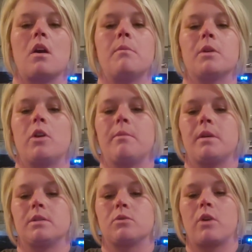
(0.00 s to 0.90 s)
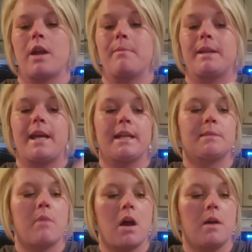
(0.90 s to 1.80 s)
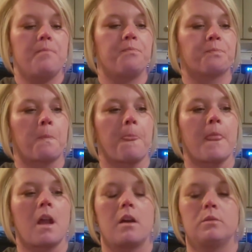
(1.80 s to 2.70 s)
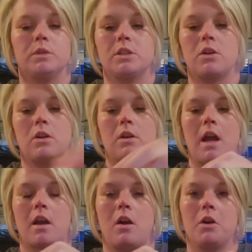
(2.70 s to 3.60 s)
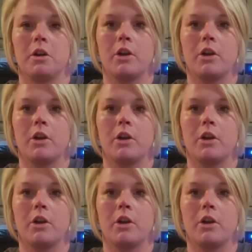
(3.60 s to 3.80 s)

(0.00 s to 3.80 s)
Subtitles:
all my grandmas were great. My dad's mom, which I call her